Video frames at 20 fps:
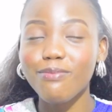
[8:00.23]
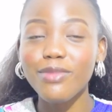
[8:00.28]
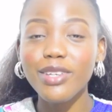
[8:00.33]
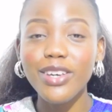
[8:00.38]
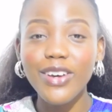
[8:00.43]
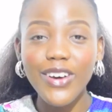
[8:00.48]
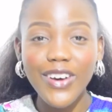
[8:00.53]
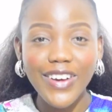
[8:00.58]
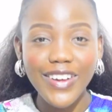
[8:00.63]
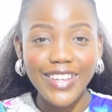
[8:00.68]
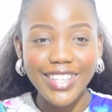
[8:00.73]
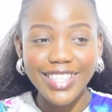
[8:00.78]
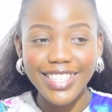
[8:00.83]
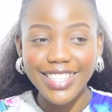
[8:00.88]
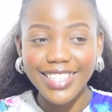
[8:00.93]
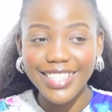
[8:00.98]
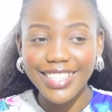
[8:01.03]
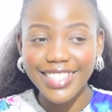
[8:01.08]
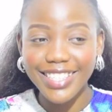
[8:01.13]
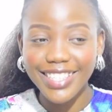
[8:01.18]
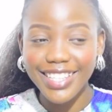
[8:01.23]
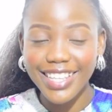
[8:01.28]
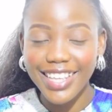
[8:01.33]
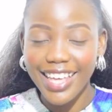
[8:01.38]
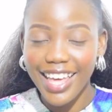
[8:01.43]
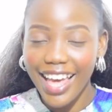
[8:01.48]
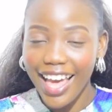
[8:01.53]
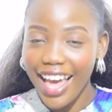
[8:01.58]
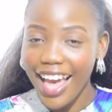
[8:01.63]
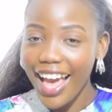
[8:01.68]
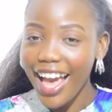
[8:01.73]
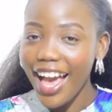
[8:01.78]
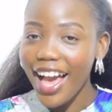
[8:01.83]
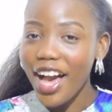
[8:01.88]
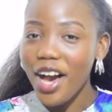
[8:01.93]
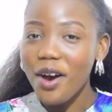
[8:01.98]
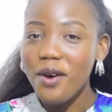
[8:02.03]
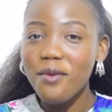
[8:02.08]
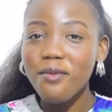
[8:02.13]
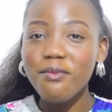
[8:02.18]
because
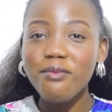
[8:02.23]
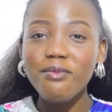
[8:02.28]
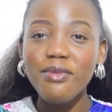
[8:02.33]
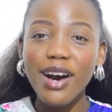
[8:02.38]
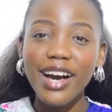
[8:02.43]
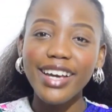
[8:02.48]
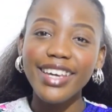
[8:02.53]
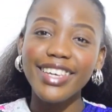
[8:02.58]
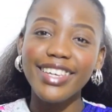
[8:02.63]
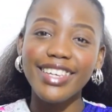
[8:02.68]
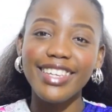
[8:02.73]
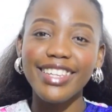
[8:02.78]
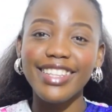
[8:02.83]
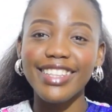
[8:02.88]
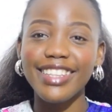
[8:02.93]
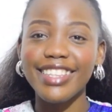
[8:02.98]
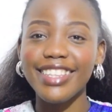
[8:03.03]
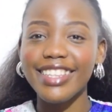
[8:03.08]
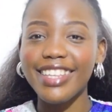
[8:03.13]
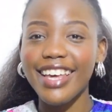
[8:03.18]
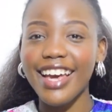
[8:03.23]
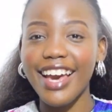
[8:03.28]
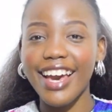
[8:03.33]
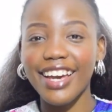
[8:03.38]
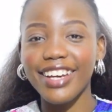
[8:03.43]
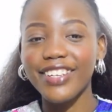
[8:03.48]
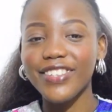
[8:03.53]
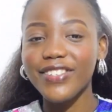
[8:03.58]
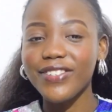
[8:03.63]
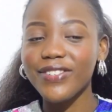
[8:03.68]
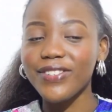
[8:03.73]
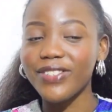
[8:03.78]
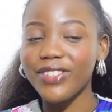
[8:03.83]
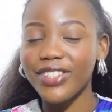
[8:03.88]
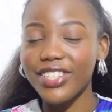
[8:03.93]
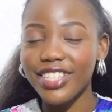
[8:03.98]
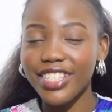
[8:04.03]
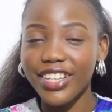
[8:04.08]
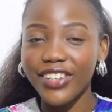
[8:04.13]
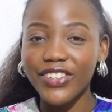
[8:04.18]
back in high school or
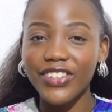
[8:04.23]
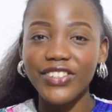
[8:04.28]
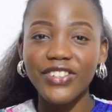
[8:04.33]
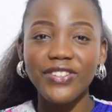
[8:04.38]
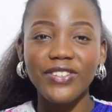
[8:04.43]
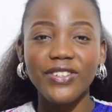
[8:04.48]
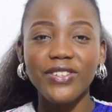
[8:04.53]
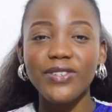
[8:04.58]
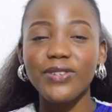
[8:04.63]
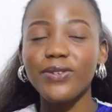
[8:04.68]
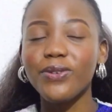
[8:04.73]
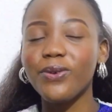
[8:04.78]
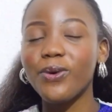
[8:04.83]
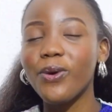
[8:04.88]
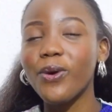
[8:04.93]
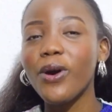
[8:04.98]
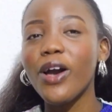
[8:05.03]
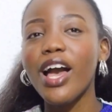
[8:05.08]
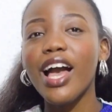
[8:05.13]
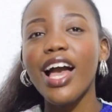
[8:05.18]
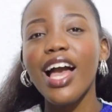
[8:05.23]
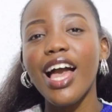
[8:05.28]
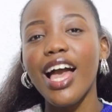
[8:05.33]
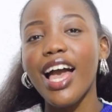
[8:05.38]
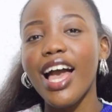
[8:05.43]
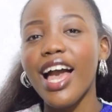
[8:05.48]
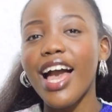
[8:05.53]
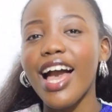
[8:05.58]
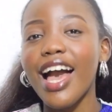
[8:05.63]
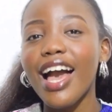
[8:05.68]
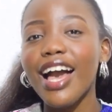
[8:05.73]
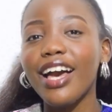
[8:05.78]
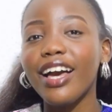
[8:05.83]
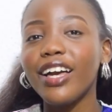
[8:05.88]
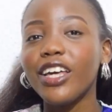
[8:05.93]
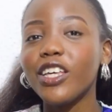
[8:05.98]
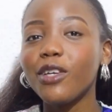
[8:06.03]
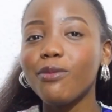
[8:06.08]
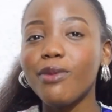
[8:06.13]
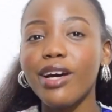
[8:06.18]
secondary school,
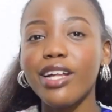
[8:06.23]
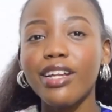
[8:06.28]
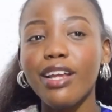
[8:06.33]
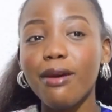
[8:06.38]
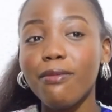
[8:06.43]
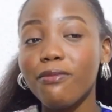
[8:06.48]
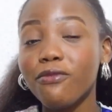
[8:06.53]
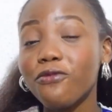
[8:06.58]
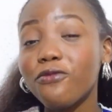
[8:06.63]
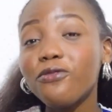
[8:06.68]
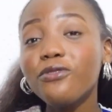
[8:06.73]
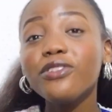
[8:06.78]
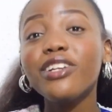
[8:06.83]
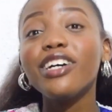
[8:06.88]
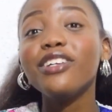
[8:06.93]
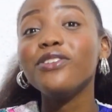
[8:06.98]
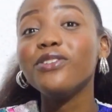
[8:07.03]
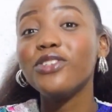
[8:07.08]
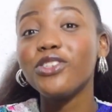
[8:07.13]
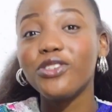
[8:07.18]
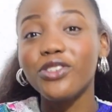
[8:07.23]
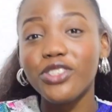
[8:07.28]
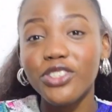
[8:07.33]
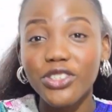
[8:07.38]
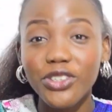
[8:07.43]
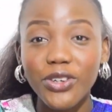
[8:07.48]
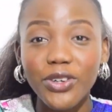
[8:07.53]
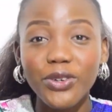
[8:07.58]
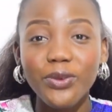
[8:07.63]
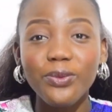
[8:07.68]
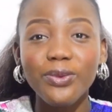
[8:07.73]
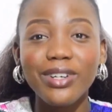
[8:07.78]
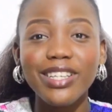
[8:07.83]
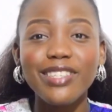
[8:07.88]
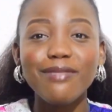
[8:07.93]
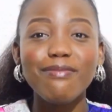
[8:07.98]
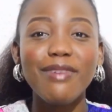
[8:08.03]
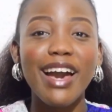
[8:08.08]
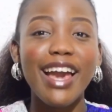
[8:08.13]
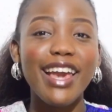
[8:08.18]
human food and nutrition was
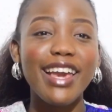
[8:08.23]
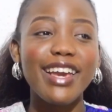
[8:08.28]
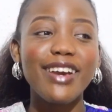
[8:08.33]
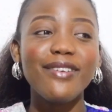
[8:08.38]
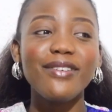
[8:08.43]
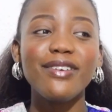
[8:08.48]
my,